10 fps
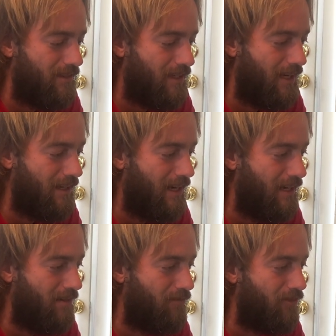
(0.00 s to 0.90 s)

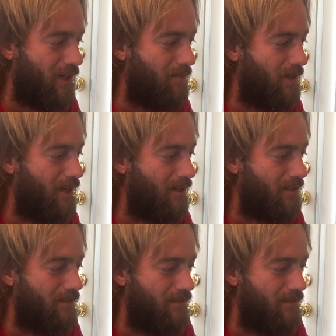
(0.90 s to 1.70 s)
Titanium frame lock,